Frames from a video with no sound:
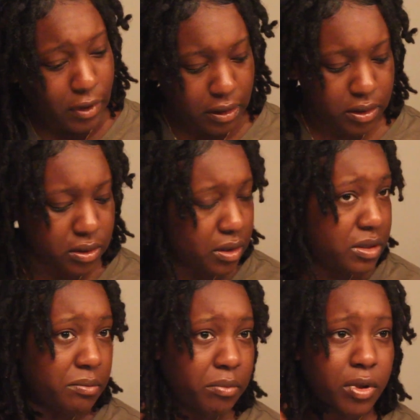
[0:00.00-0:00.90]
Looks good
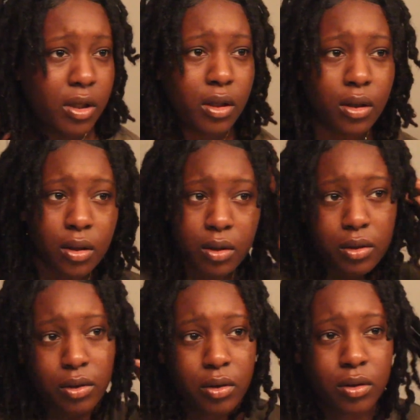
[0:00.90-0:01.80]
to me.
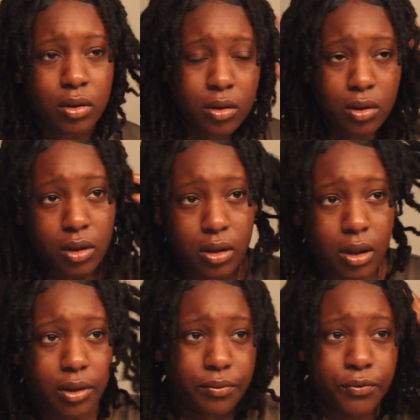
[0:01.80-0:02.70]
And
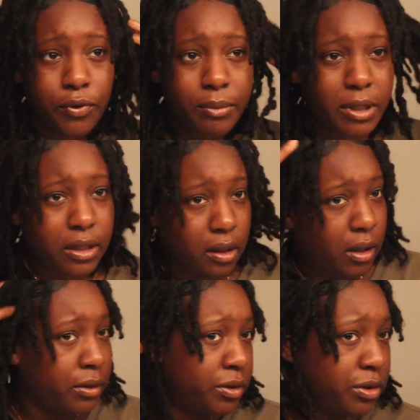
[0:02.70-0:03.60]
then for my
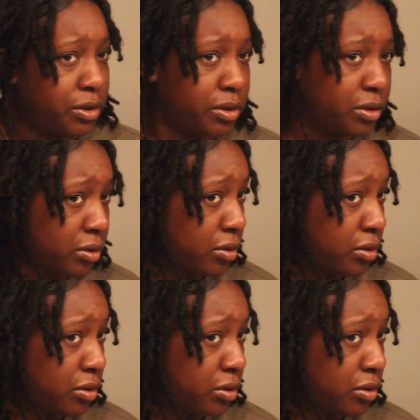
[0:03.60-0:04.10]
locks.